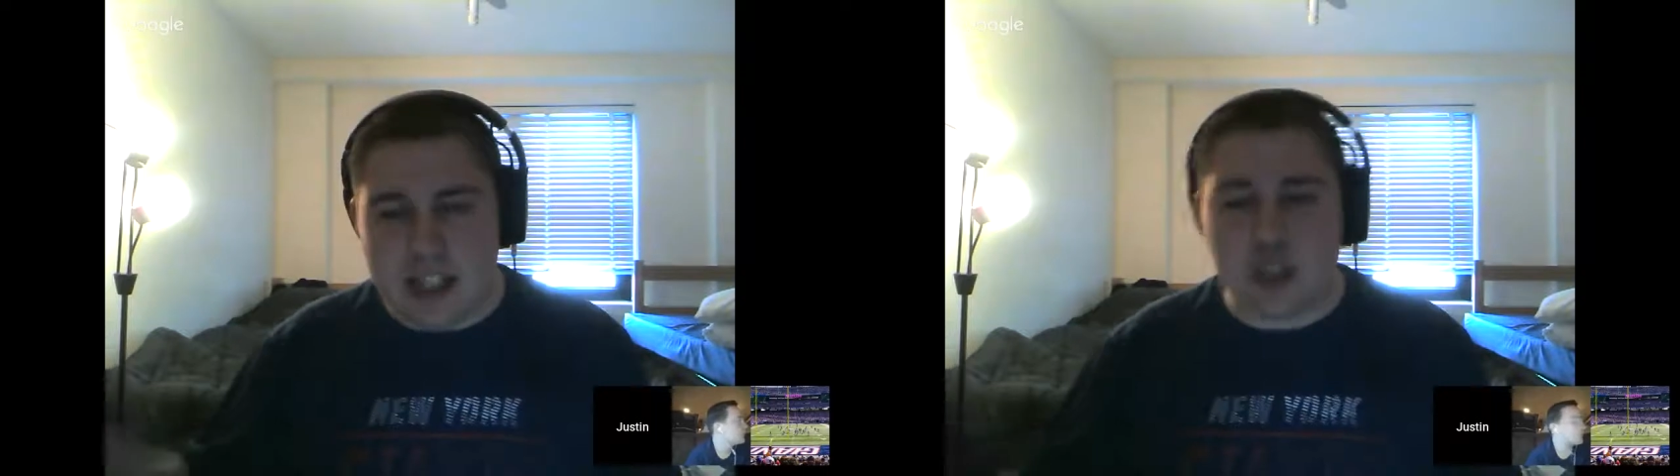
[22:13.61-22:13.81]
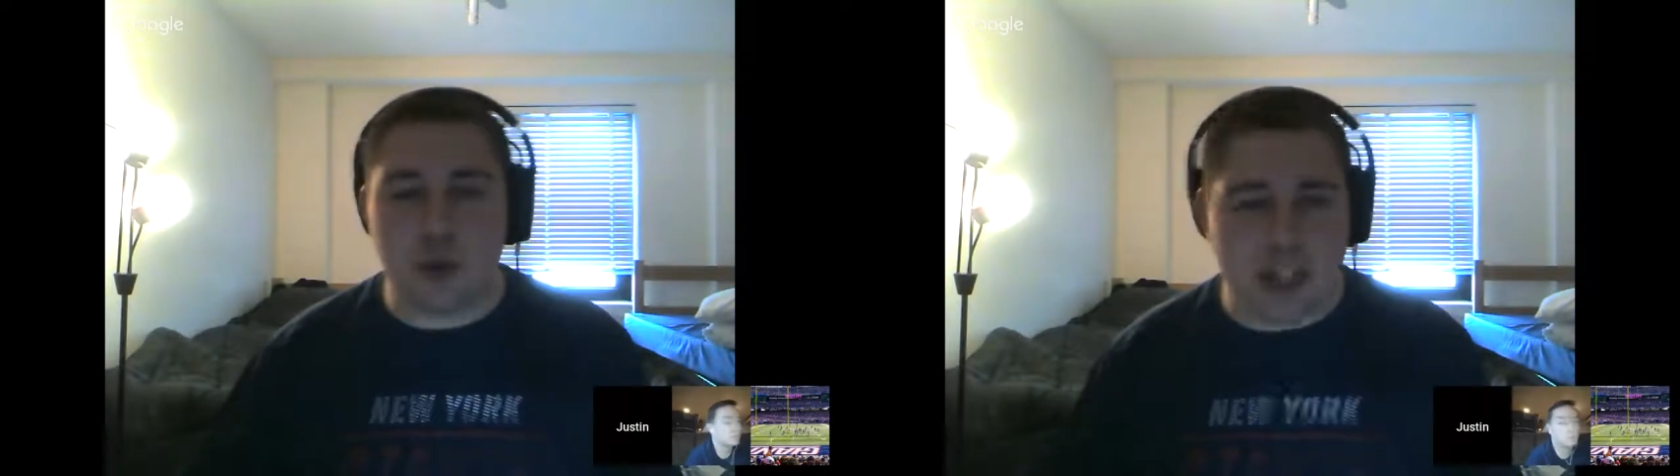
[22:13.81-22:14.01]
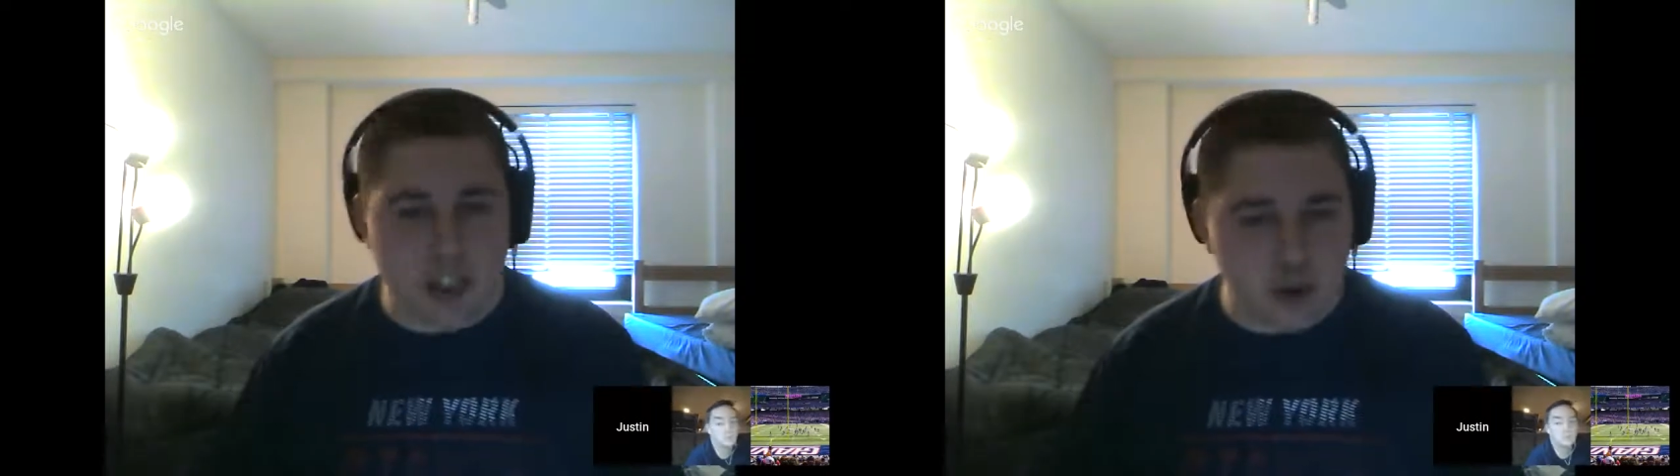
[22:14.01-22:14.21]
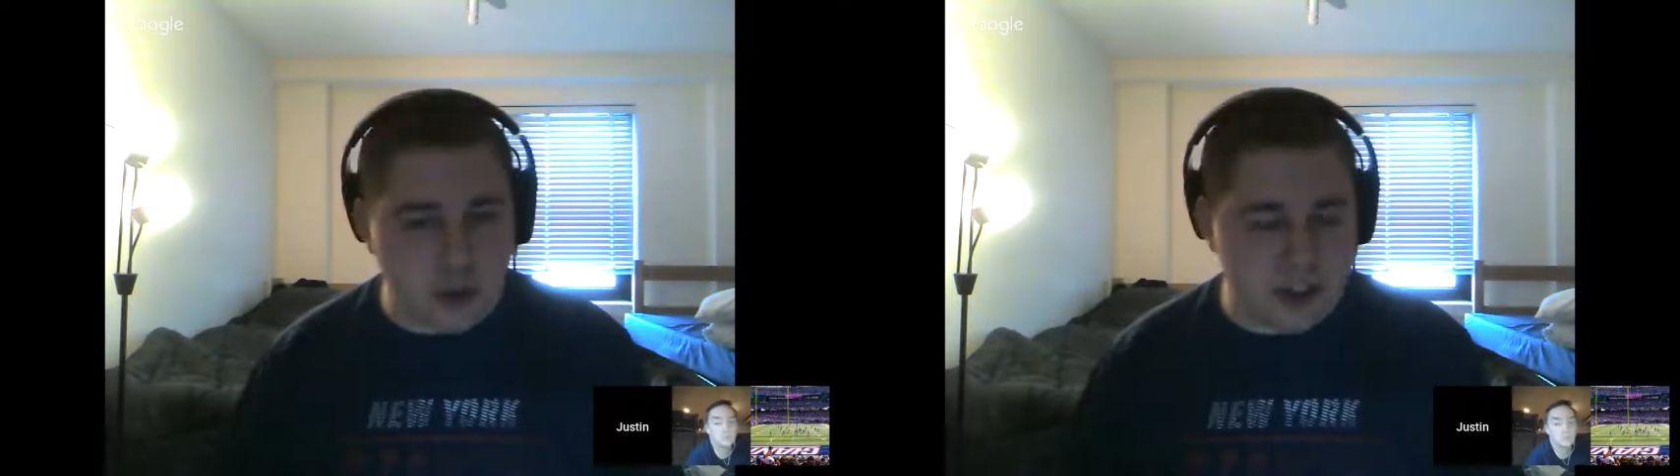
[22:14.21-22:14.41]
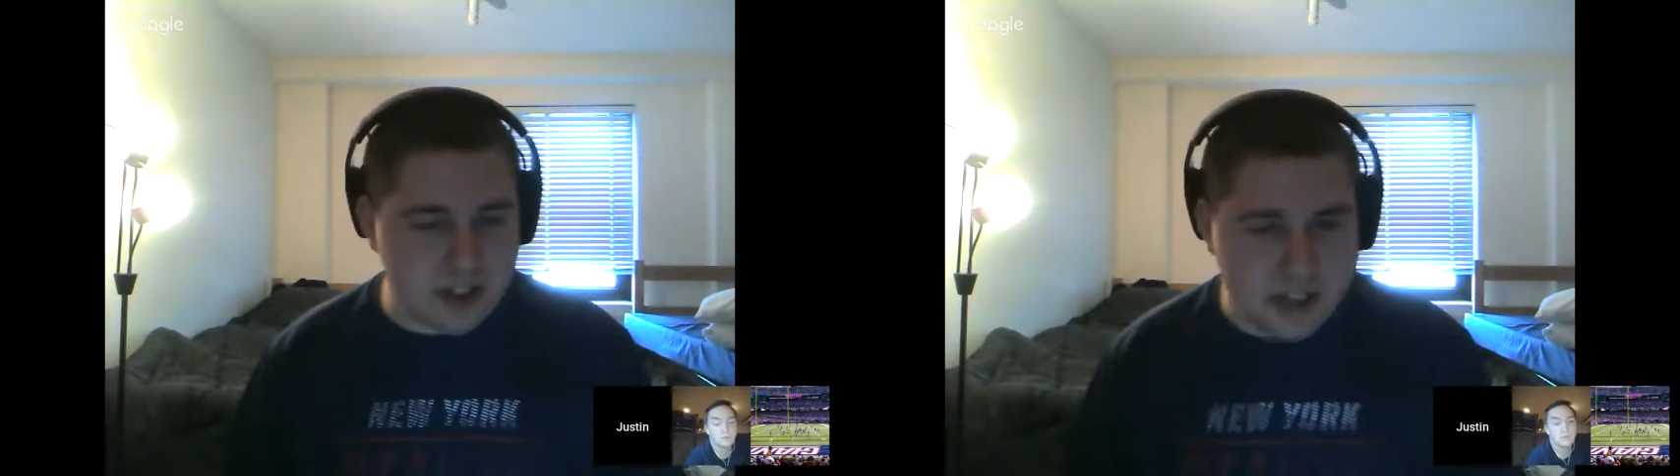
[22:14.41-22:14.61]

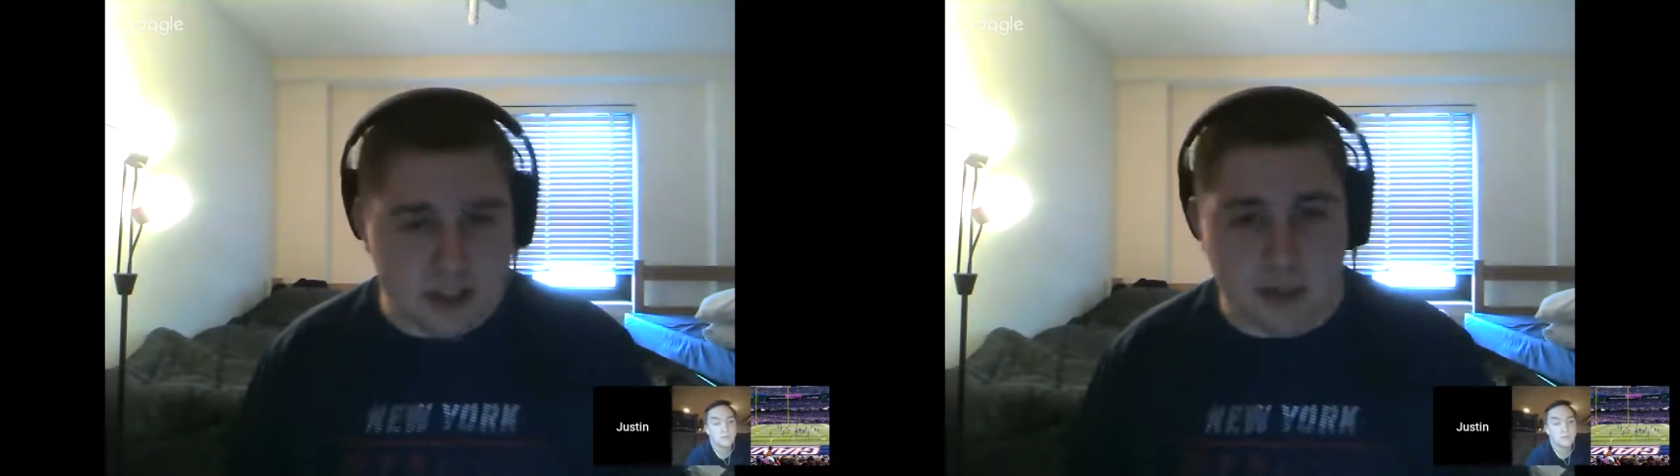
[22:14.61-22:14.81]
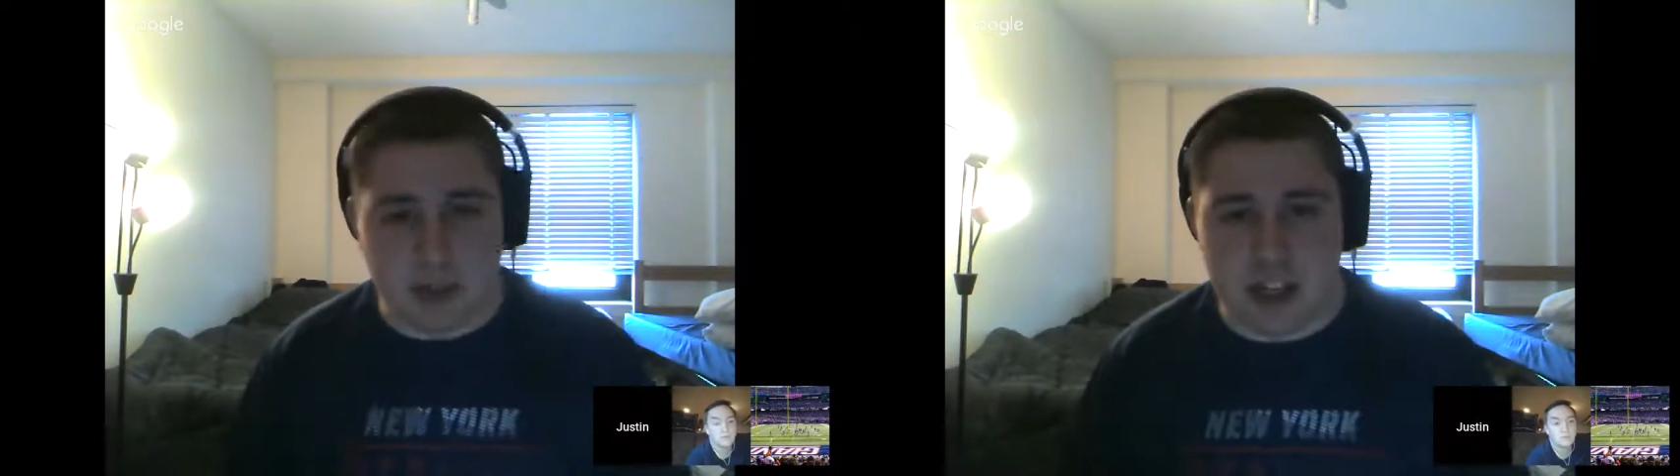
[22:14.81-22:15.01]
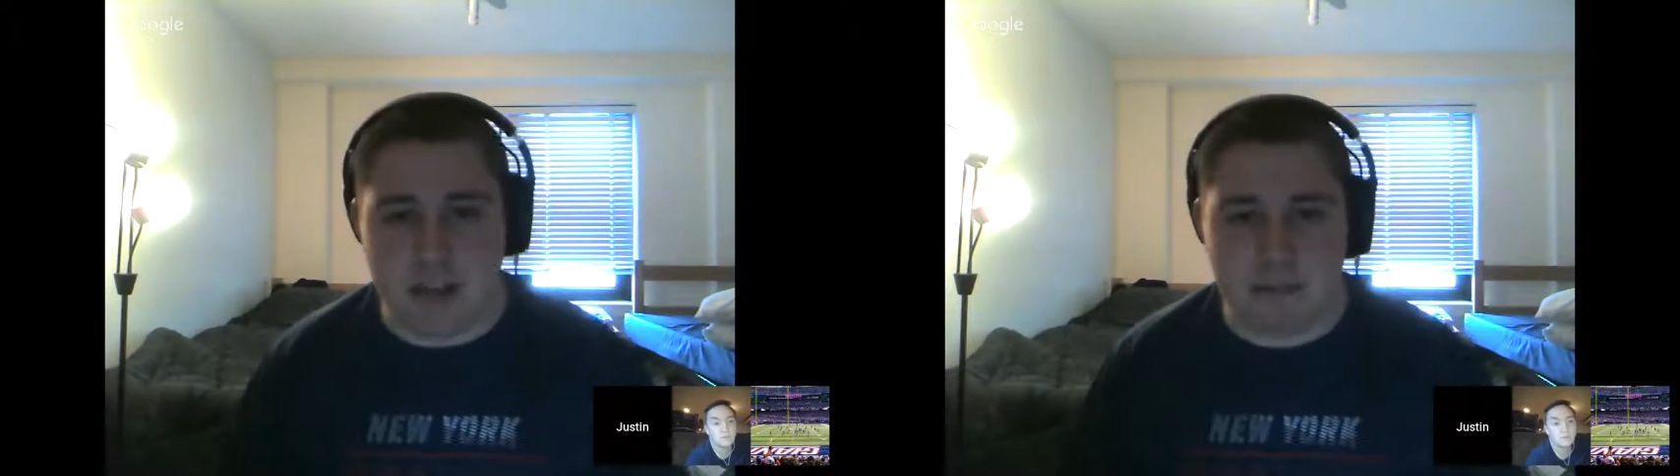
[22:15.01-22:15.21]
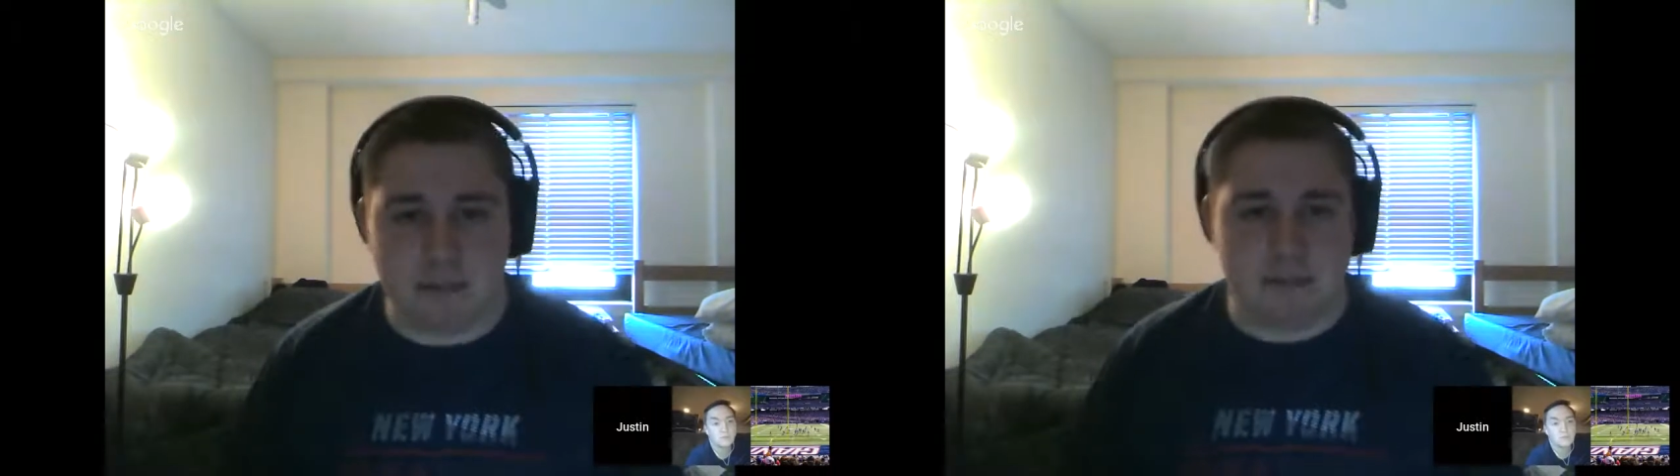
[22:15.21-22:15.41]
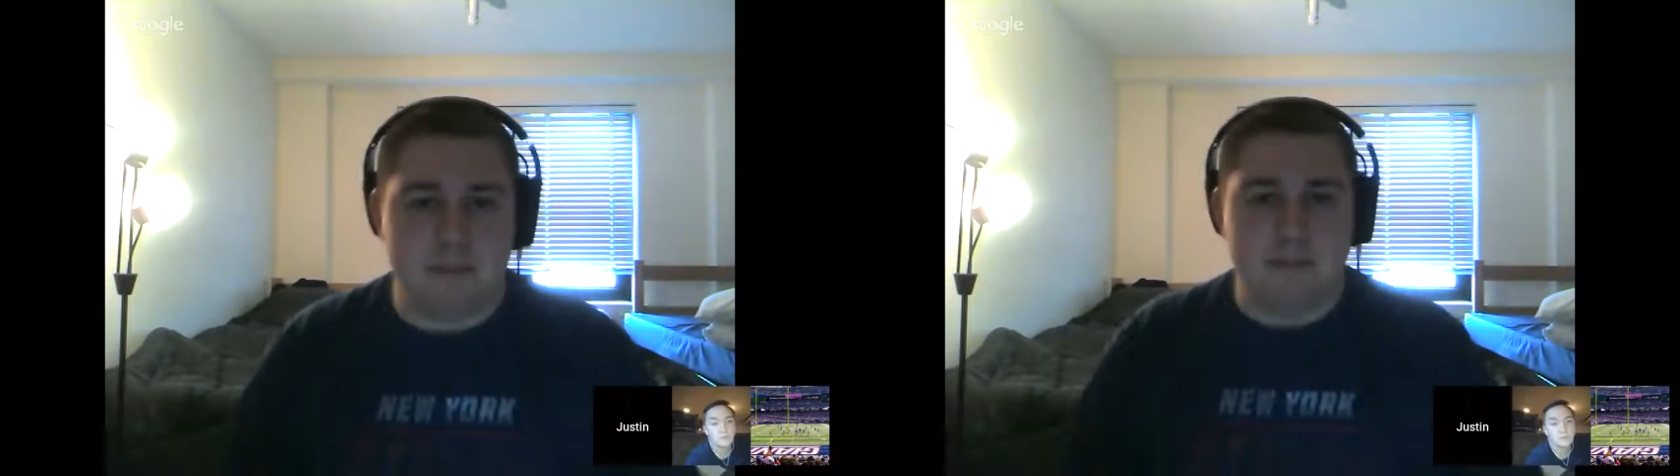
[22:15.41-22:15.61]
intricacies of the game.